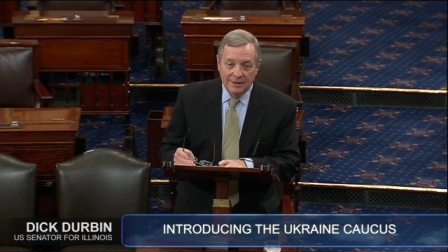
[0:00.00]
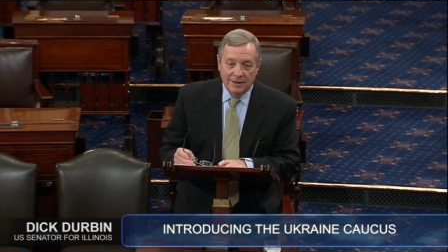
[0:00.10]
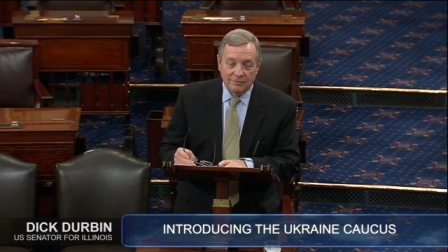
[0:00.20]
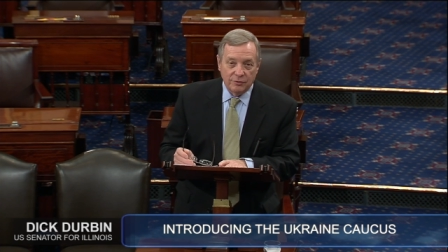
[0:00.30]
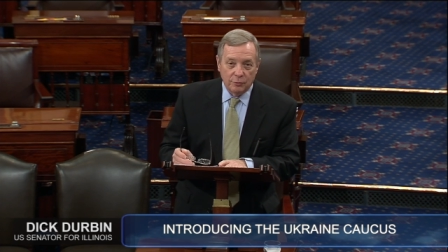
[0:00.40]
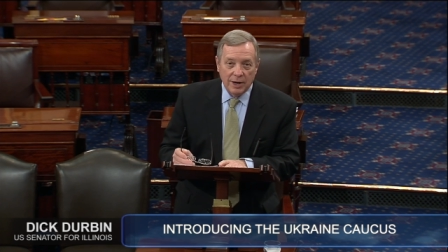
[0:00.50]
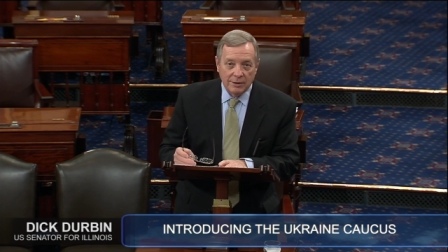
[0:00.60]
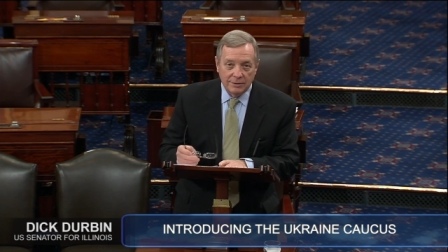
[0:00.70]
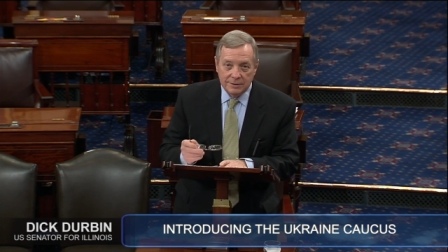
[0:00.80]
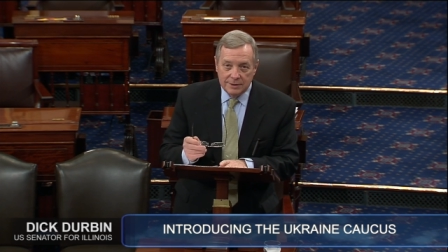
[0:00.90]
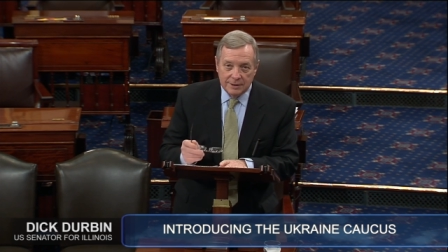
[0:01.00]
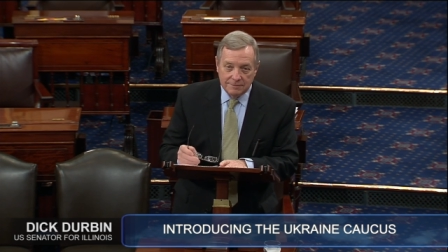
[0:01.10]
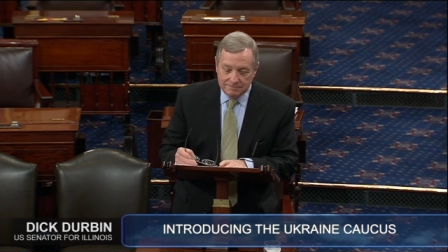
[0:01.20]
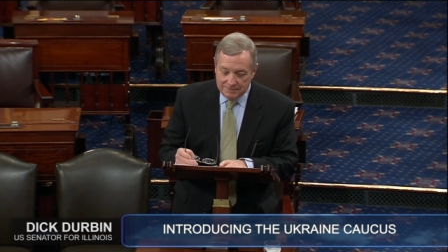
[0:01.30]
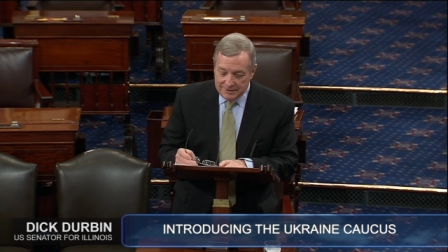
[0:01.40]
And for the record,
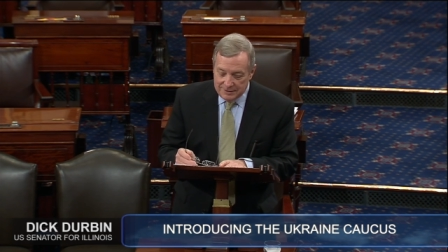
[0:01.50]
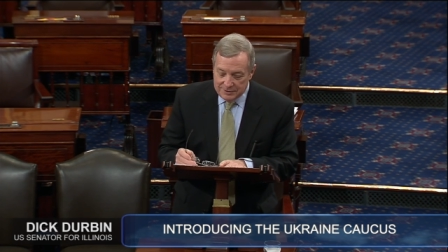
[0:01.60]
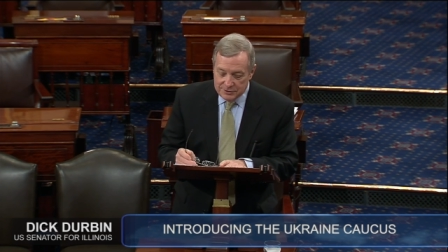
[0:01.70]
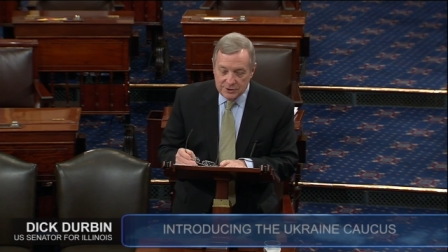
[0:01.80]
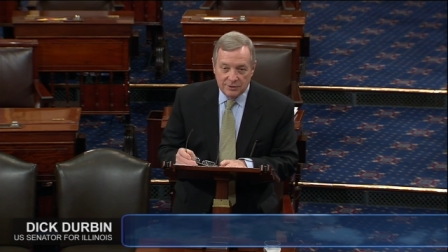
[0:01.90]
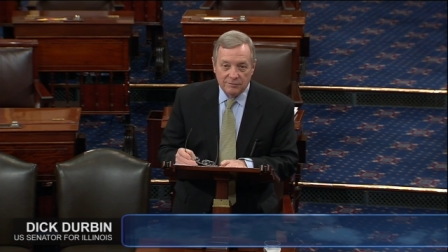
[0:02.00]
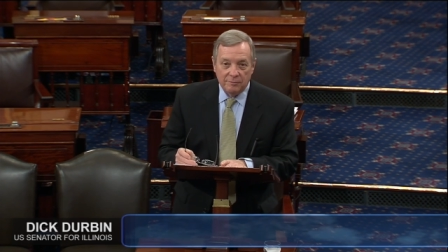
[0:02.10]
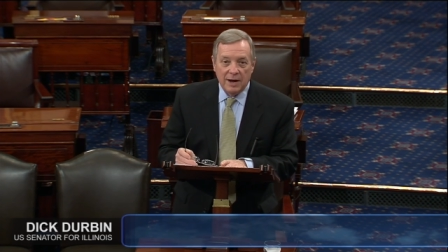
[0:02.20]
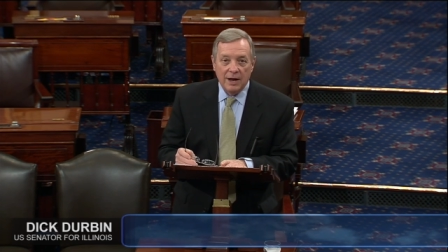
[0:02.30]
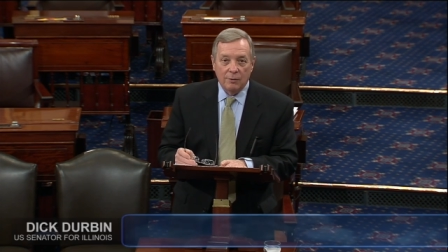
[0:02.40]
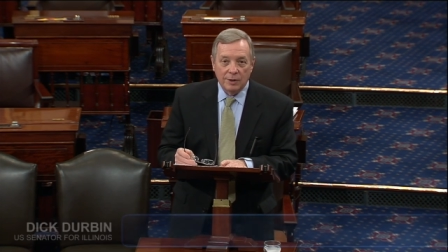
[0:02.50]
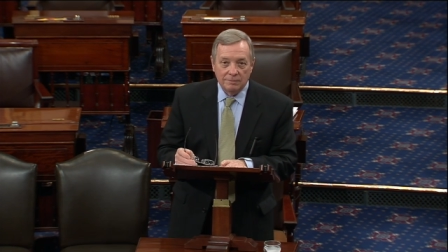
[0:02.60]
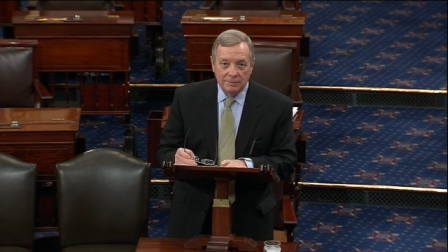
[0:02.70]
um, the senator from Iowa,